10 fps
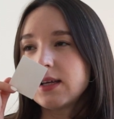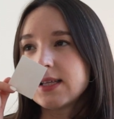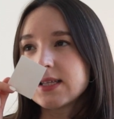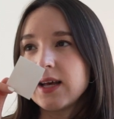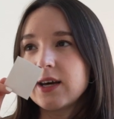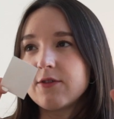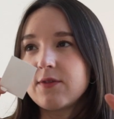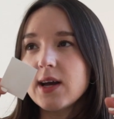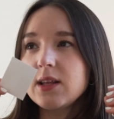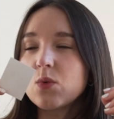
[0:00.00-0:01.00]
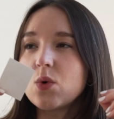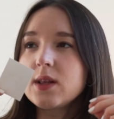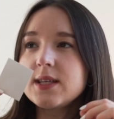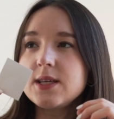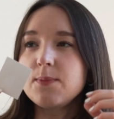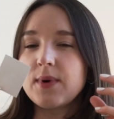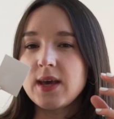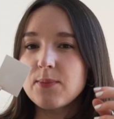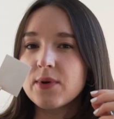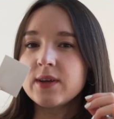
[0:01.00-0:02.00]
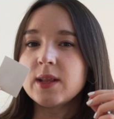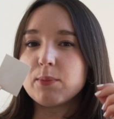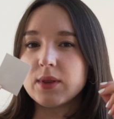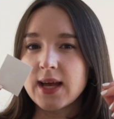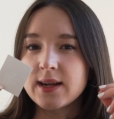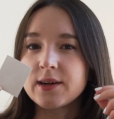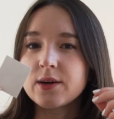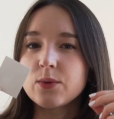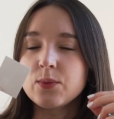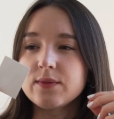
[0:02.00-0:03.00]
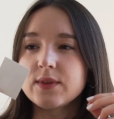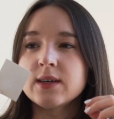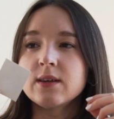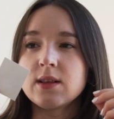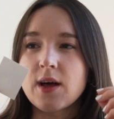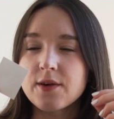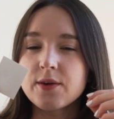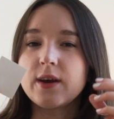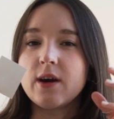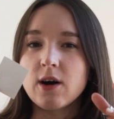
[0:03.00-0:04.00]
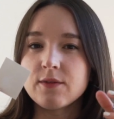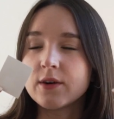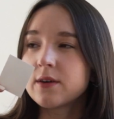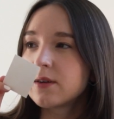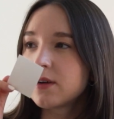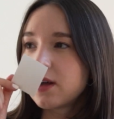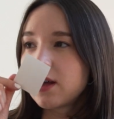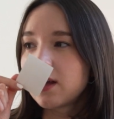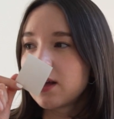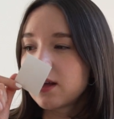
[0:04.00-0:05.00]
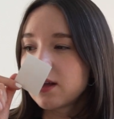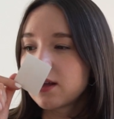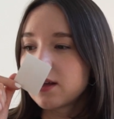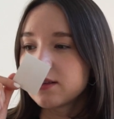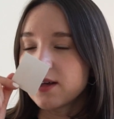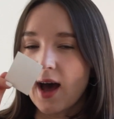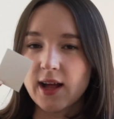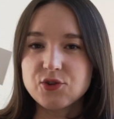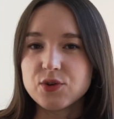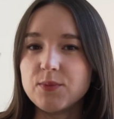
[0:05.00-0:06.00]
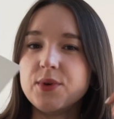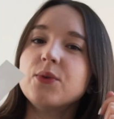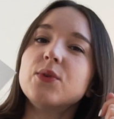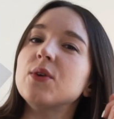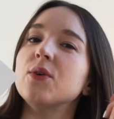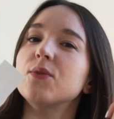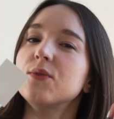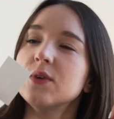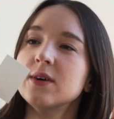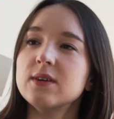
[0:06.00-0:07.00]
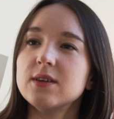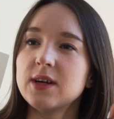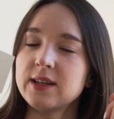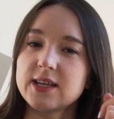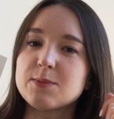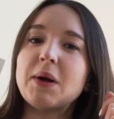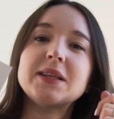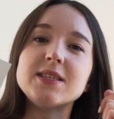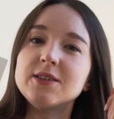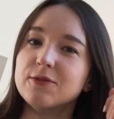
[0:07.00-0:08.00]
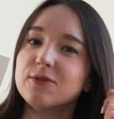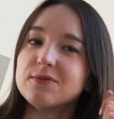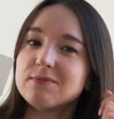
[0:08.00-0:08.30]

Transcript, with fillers: It's like a fine quality paper in a planner with the leathery cover, the attribute of an expensive